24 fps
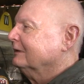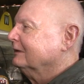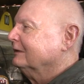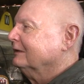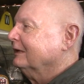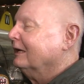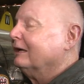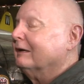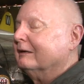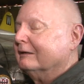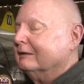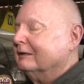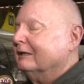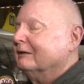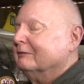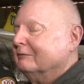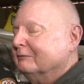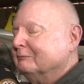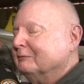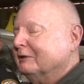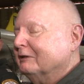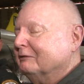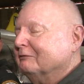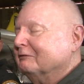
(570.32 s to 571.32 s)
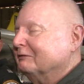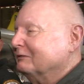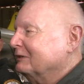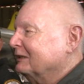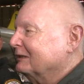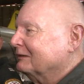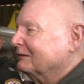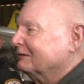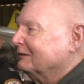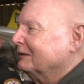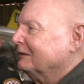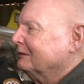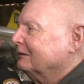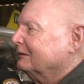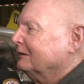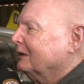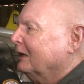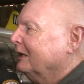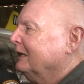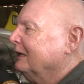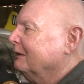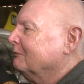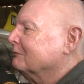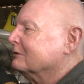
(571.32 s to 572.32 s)
yeah I mean it,
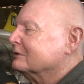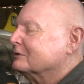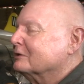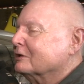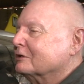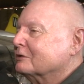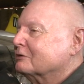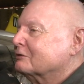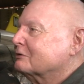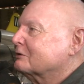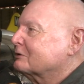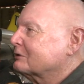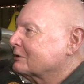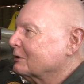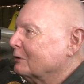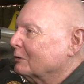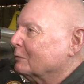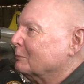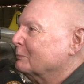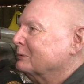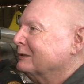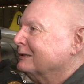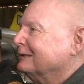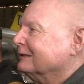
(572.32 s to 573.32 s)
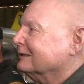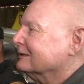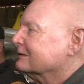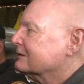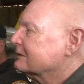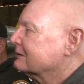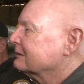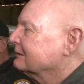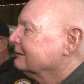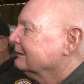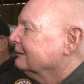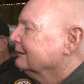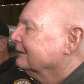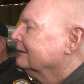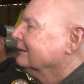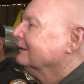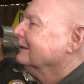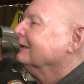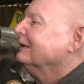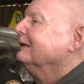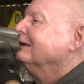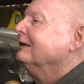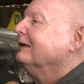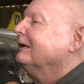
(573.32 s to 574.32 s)
it, he was just so pissed,
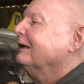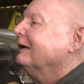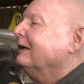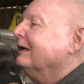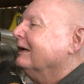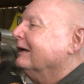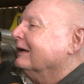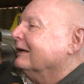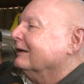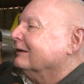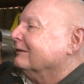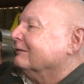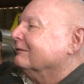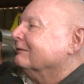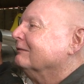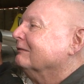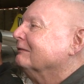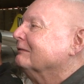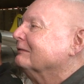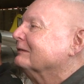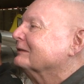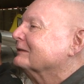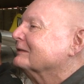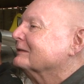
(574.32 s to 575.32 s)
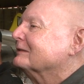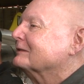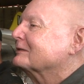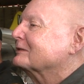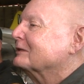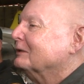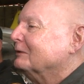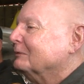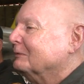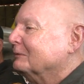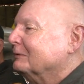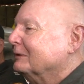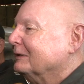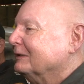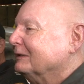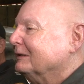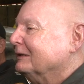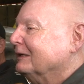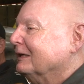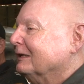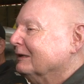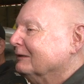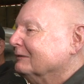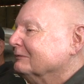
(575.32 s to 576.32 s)
and so
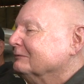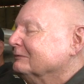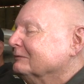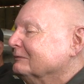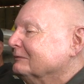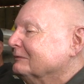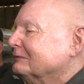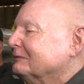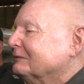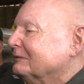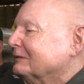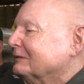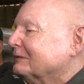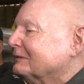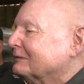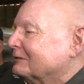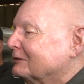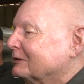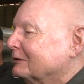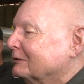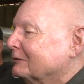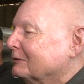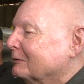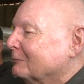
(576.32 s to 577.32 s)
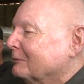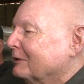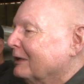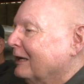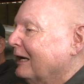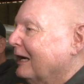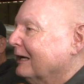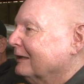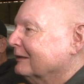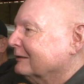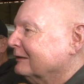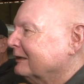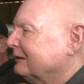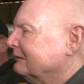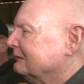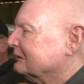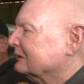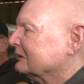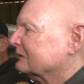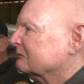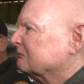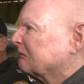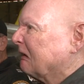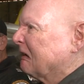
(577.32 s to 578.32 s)
we uh, turned back and he
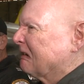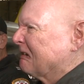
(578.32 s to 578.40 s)
just.